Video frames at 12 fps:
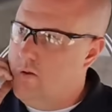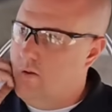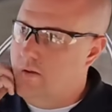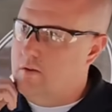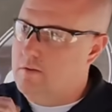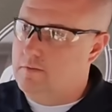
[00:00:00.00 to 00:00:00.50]

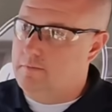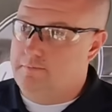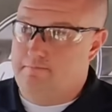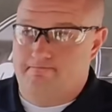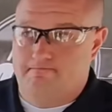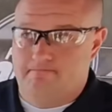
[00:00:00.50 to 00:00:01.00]
hold when you
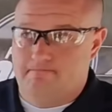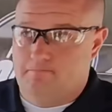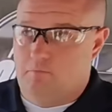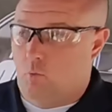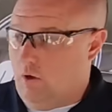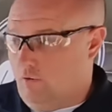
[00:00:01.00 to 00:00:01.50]
drop it?
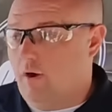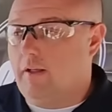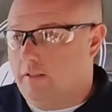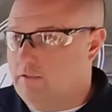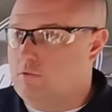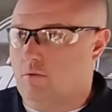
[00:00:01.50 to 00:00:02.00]
Well, right.
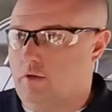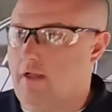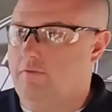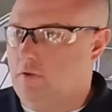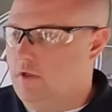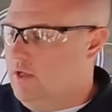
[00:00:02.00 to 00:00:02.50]
That's, that's what, we're
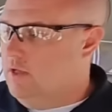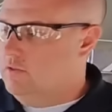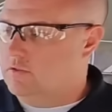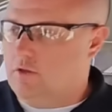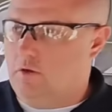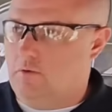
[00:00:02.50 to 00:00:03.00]
going to do
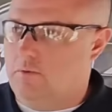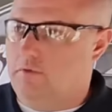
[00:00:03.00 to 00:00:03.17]
later. So,